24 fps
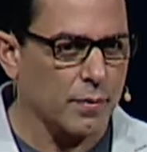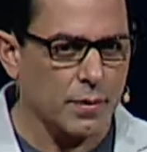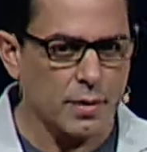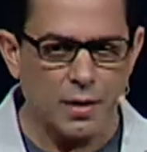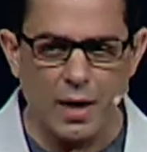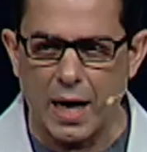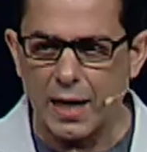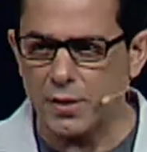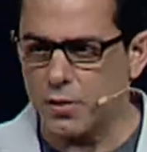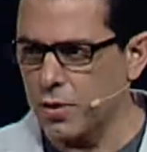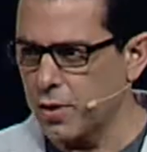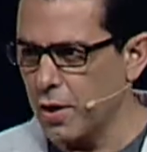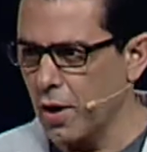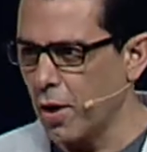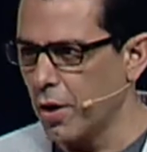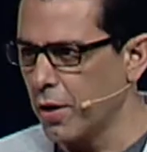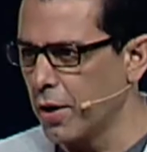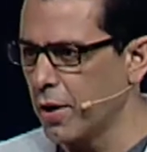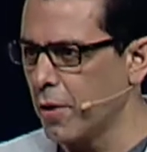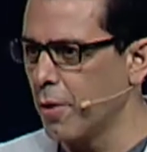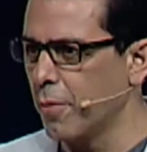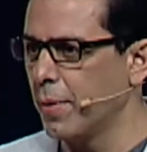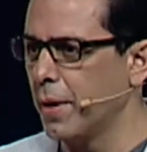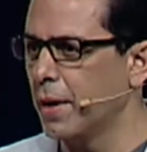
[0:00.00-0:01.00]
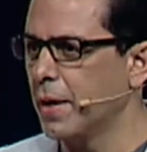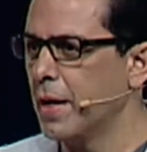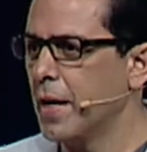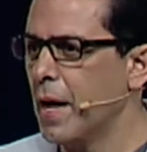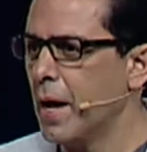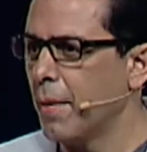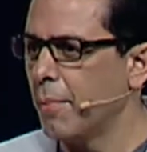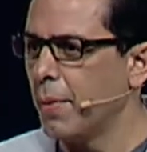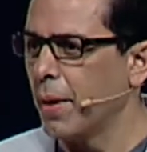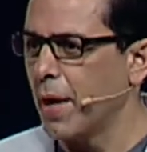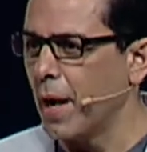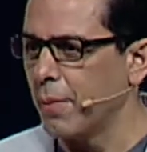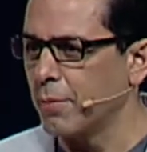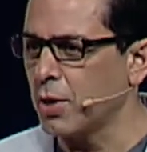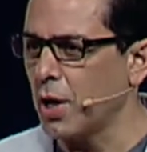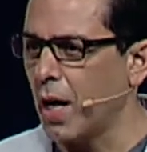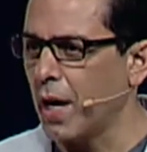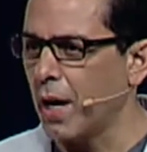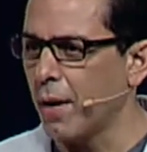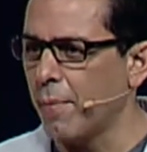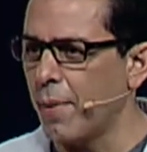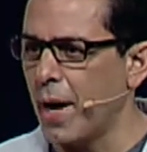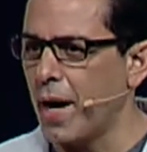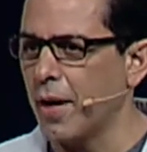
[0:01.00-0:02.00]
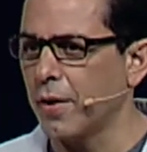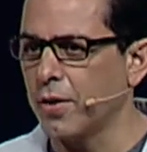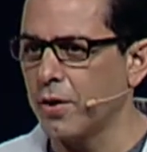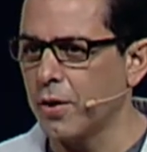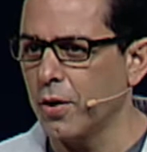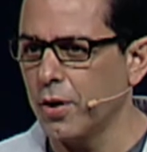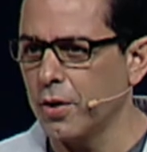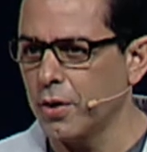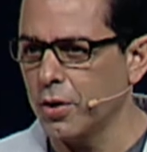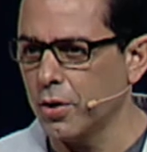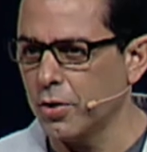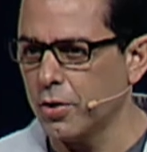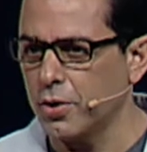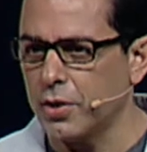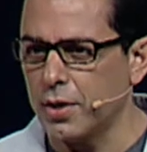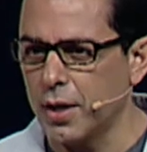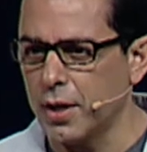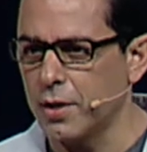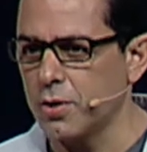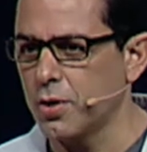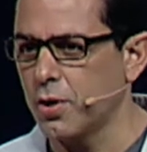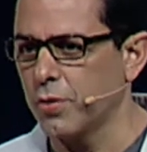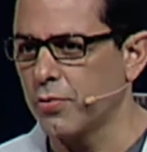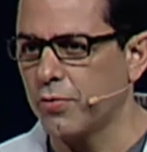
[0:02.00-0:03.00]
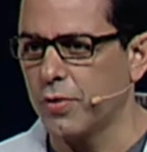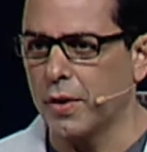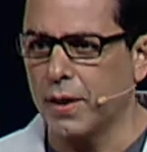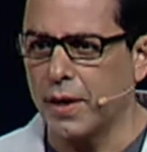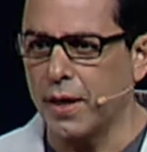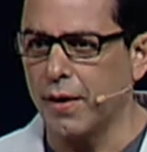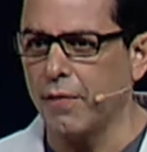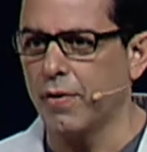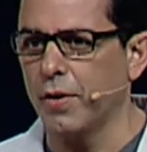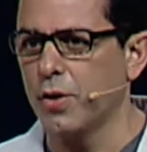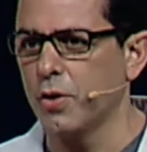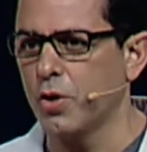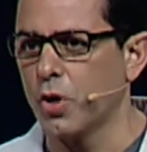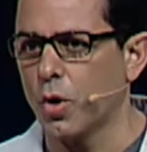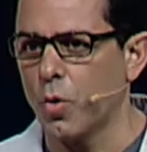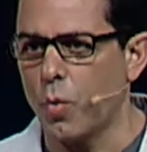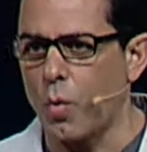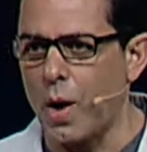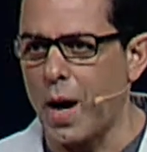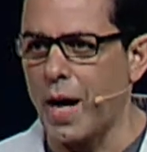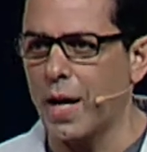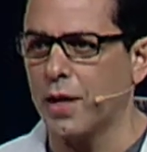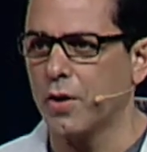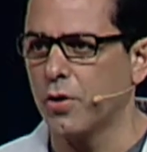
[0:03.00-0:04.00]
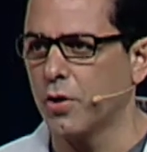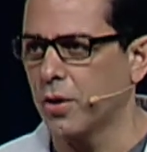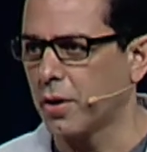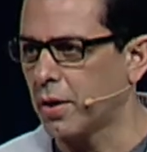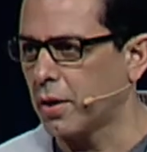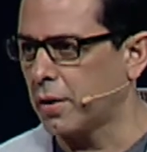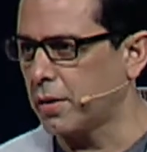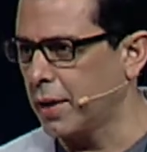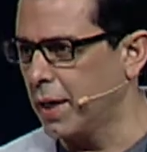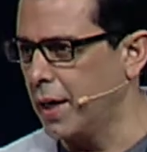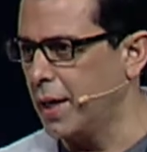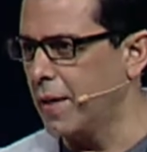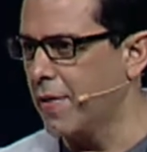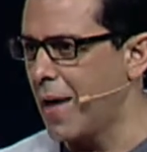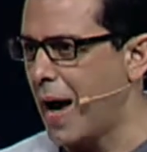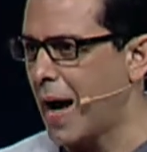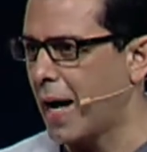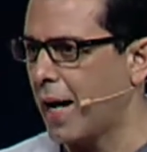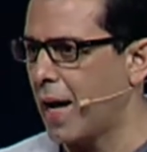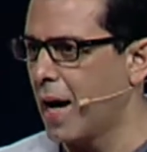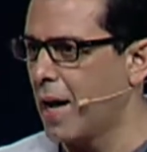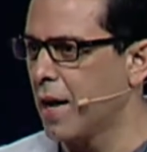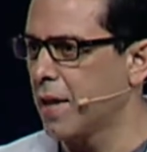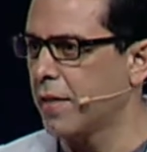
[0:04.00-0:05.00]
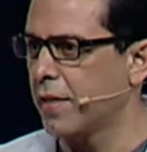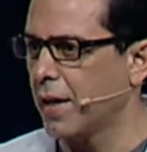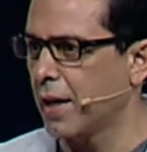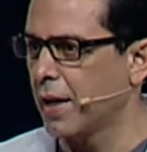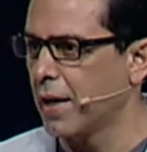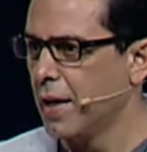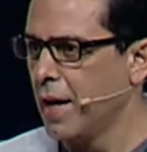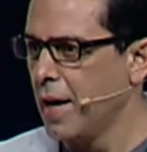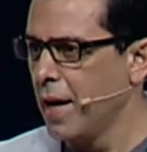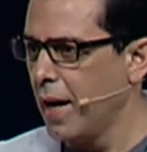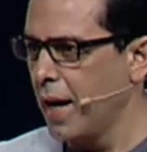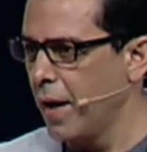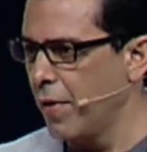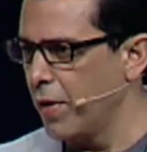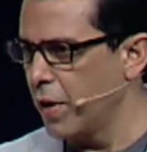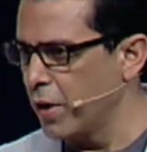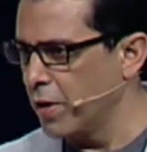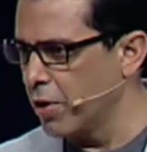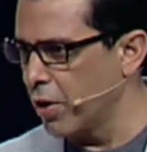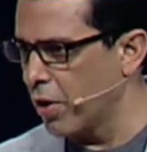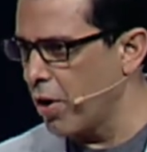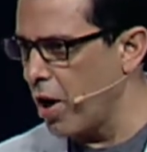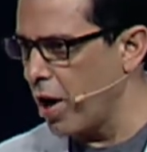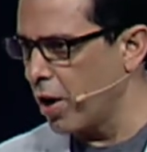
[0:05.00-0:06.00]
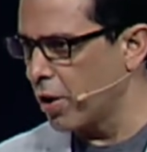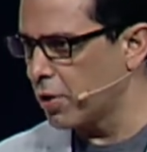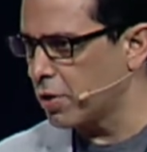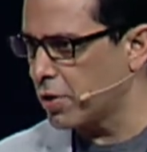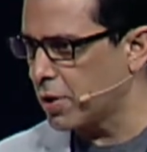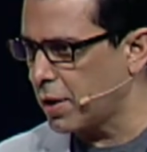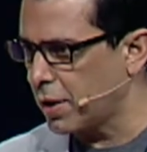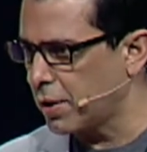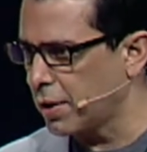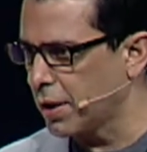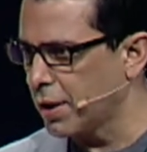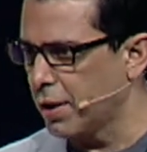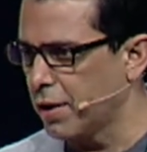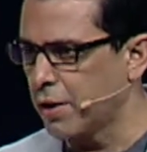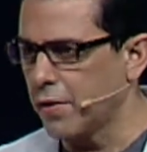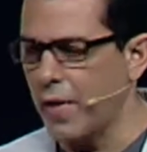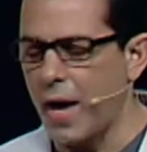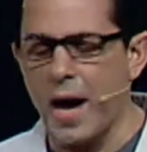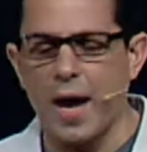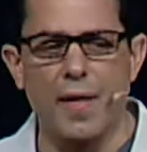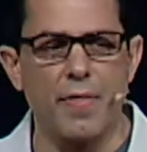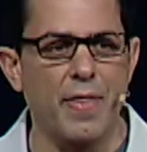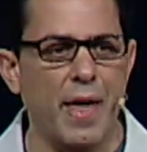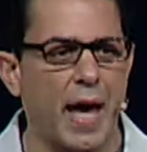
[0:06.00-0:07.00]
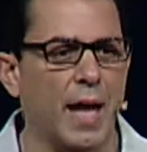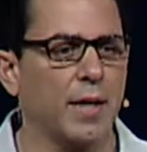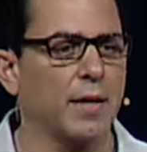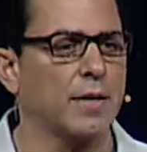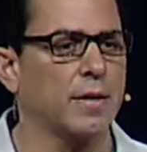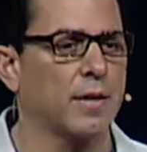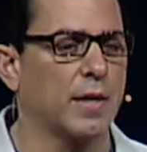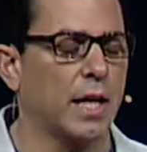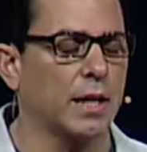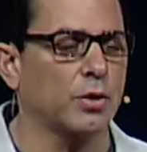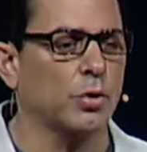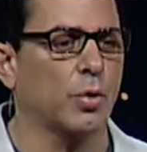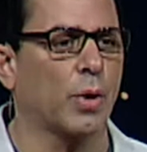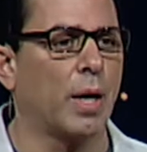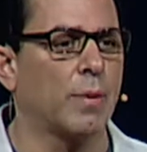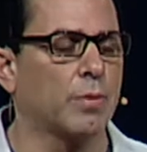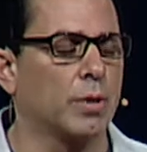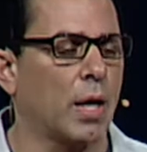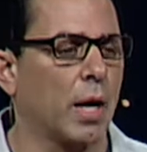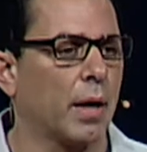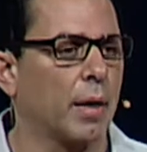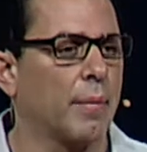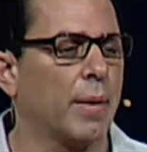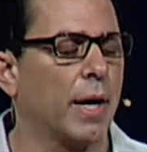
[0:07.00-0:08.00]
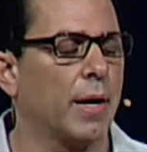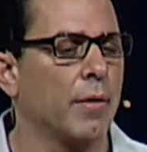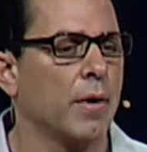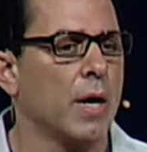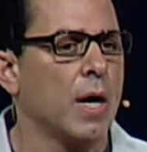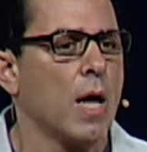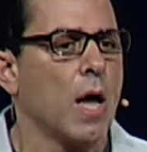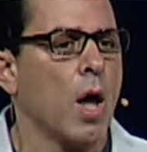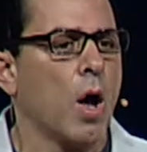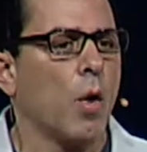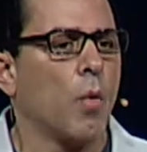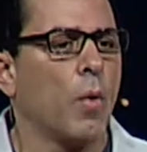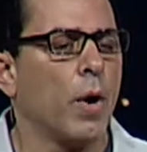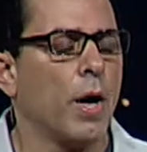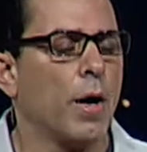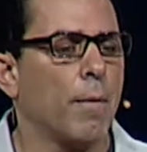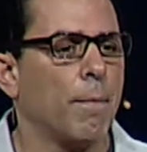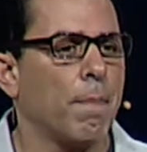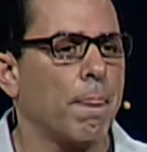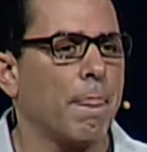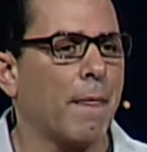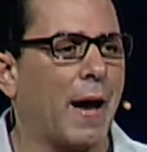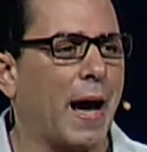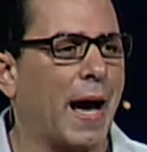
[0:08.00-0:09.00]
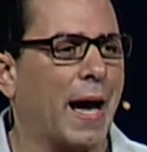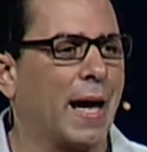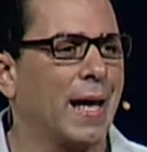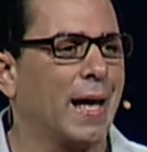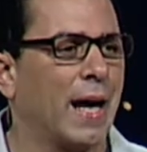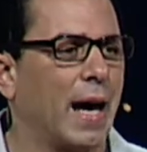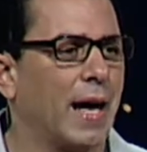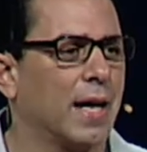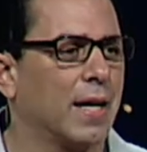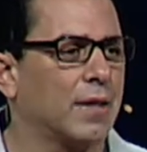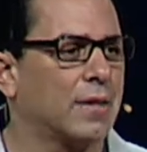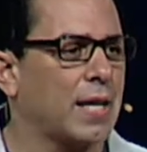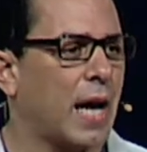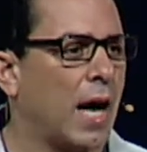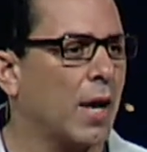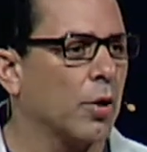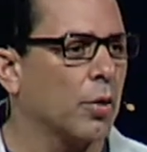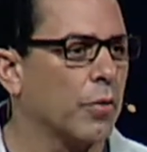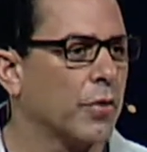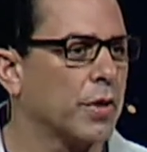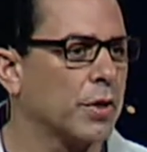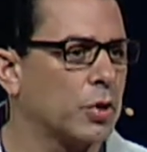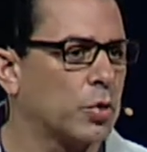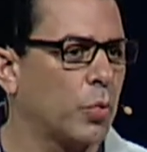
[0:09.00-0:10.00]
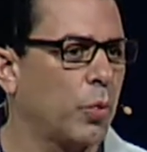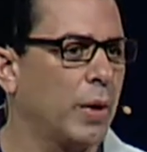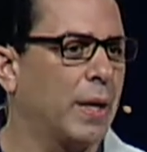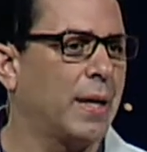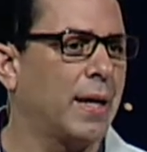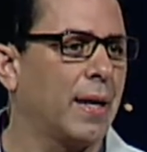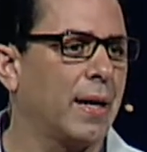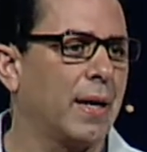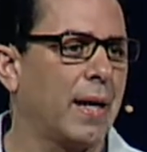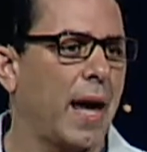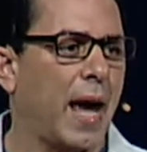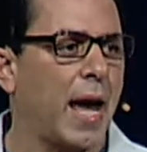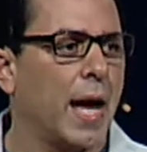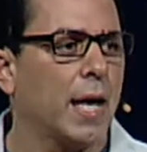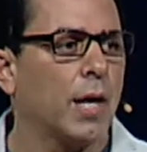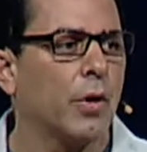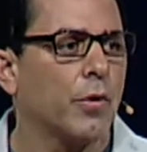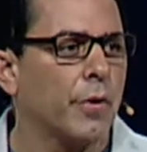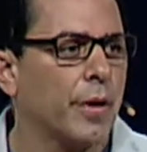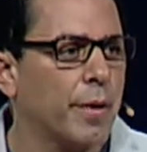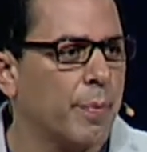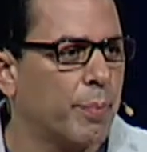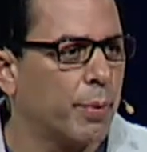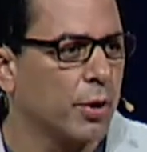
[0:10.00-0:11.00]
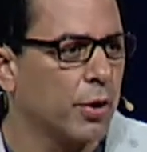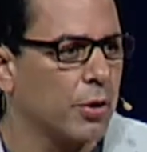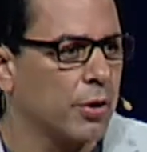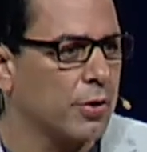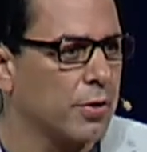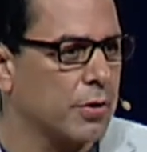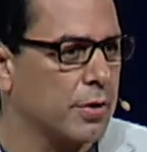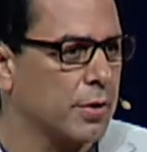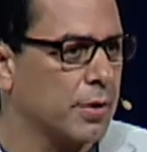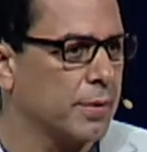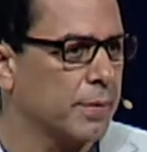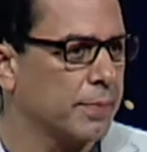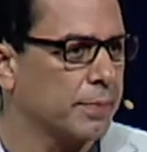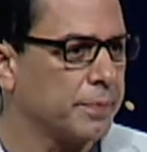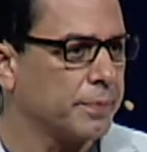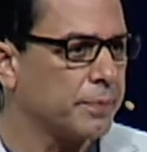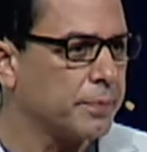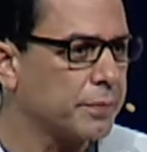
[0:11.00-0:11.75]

not snow, you know, but but I'm talking about your sins are forgiven, you're white, you're clean, that kind of thing, and that your heart's clear. That that that's what I'm talking about. Well, I, I entitled this weekend Angry Birds.